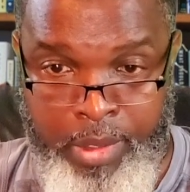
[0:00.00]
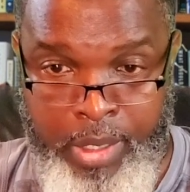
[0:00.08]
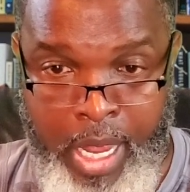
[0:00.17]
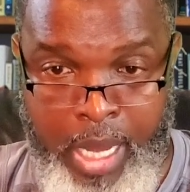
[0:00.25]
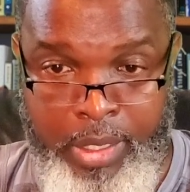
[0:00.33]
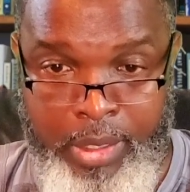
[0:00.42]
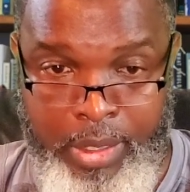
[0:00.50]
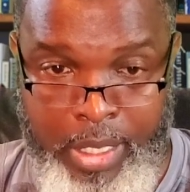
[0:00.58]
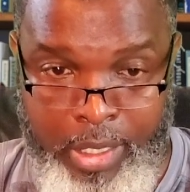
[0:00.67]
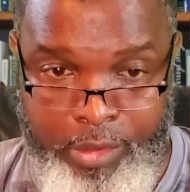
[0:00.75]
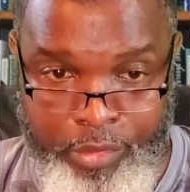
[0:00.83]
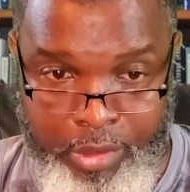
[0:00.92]
Not the
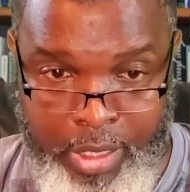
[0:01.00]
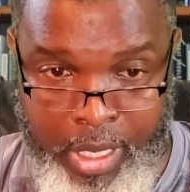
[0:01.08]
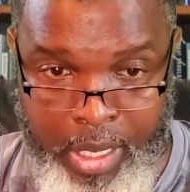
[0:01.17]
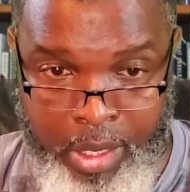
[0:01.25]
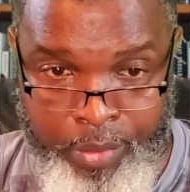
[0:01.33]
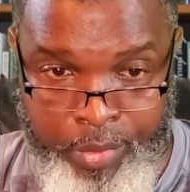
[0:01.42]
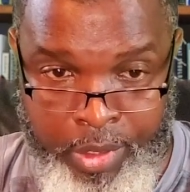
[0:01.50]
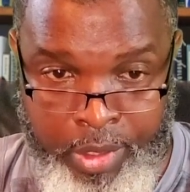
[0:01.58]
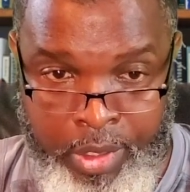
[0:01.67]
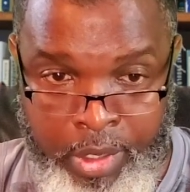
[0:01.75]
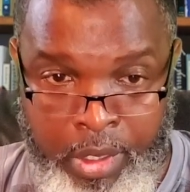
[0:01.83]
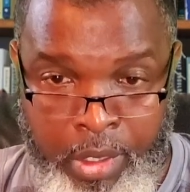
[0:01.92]

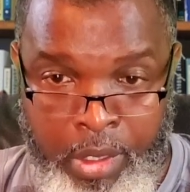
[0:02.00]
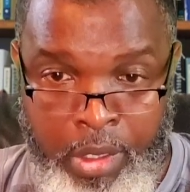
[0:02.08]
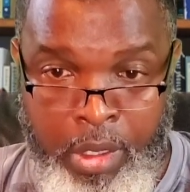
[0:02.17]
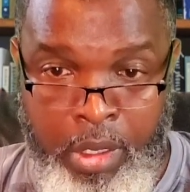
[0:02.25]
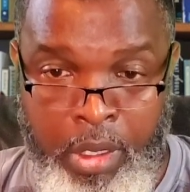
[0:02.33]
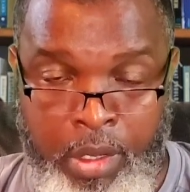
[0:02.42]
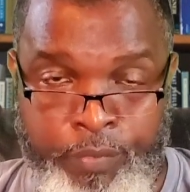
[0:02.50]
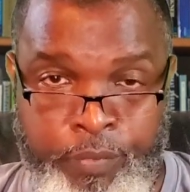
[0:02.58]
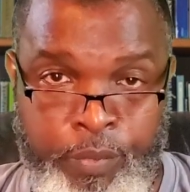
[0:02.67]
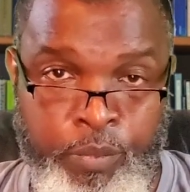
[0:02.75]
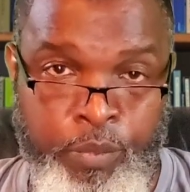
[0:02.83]
dictionary of